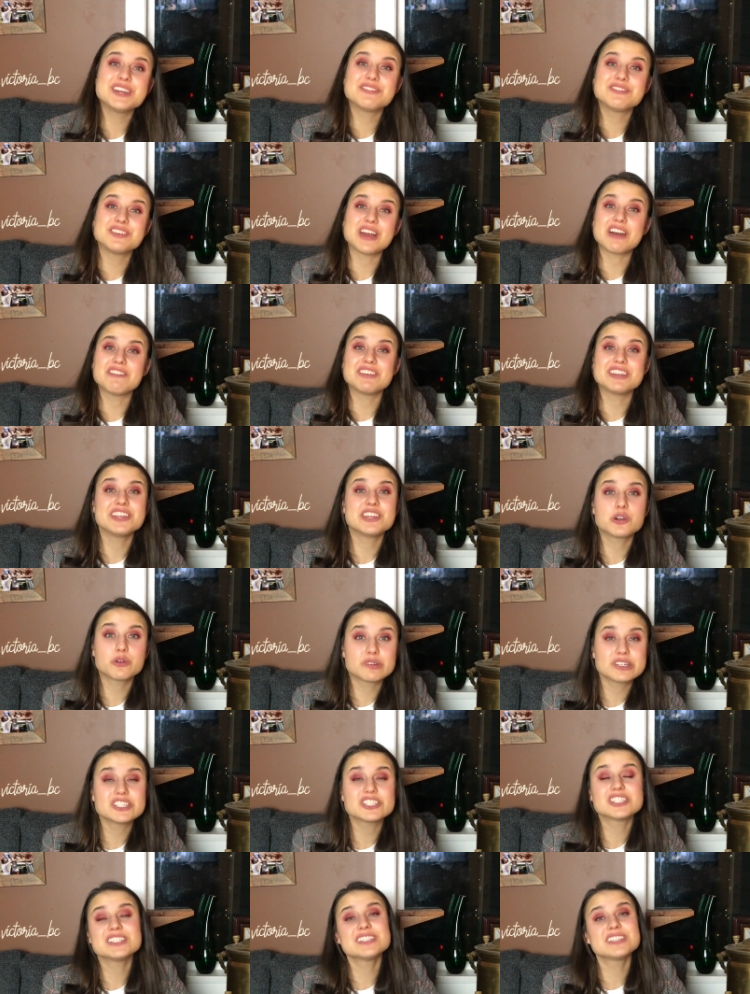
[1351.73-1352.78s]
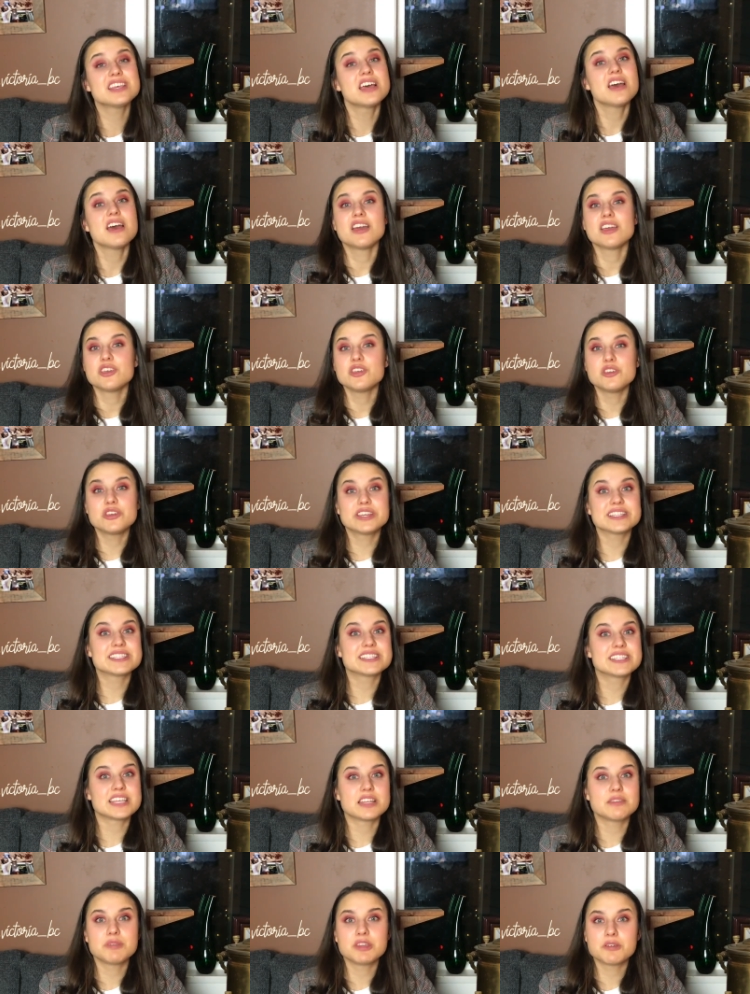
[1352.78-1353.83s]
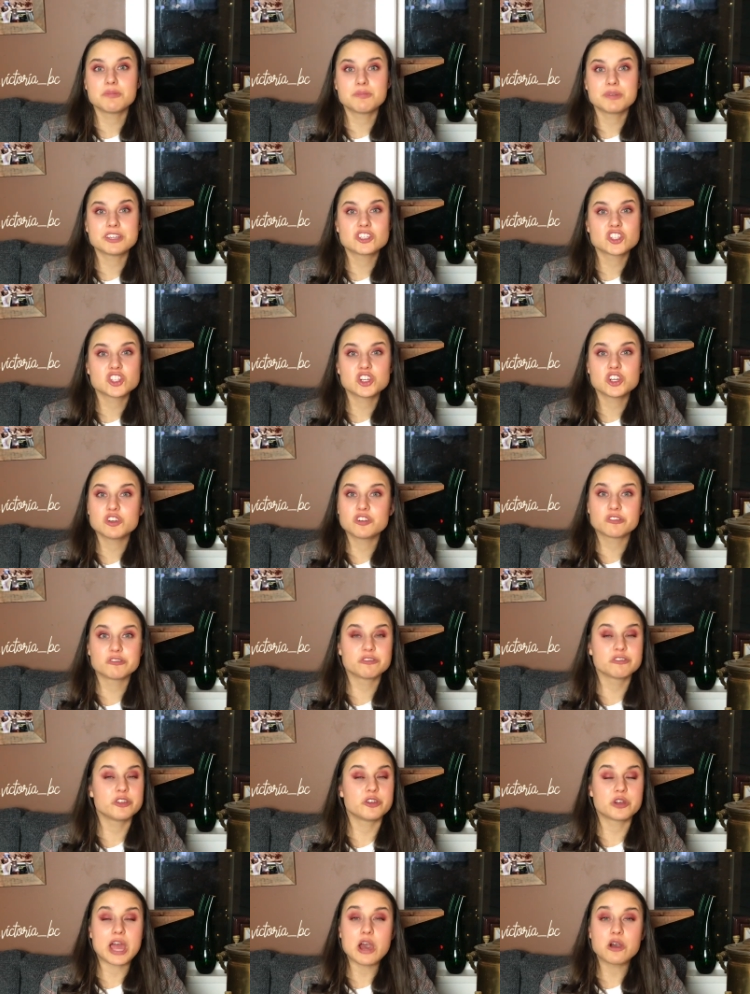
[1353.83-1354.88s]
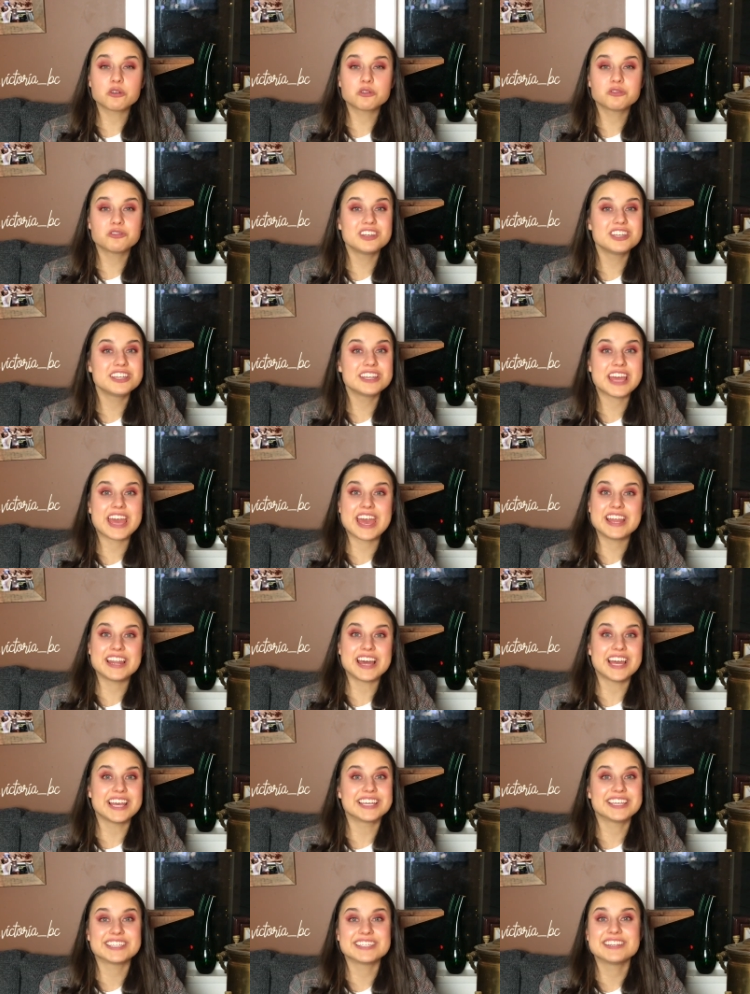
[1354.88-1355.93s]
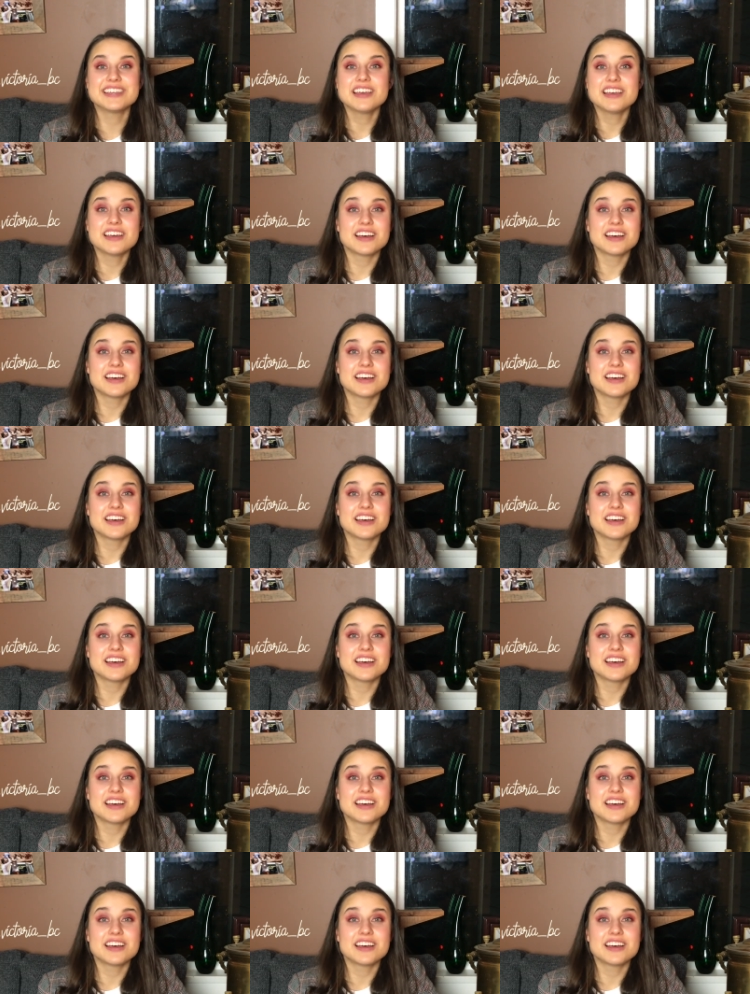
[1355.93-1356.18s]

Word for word: If you have any questions, you can send me a picture of your outfit and I can